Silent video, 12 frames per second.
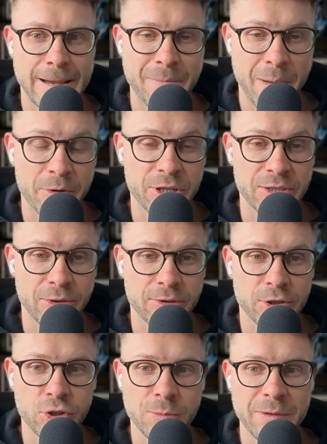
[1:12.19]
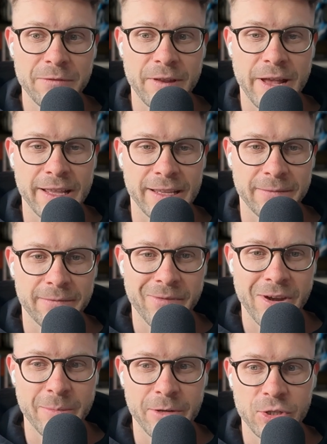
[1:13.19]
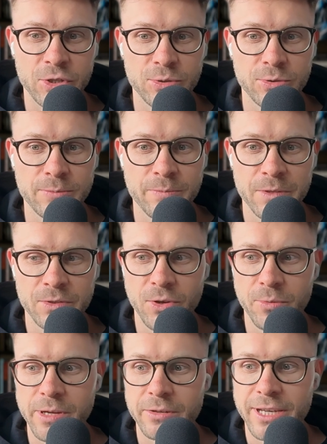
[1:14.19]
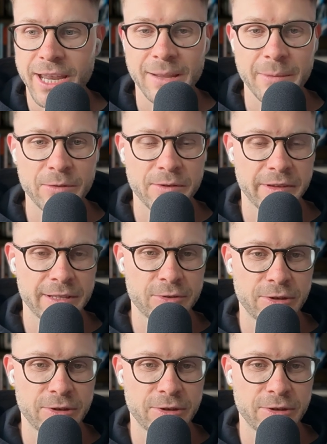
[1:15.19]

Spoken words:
memory stocks should be flying very much soon. So we are taking a bit of a victory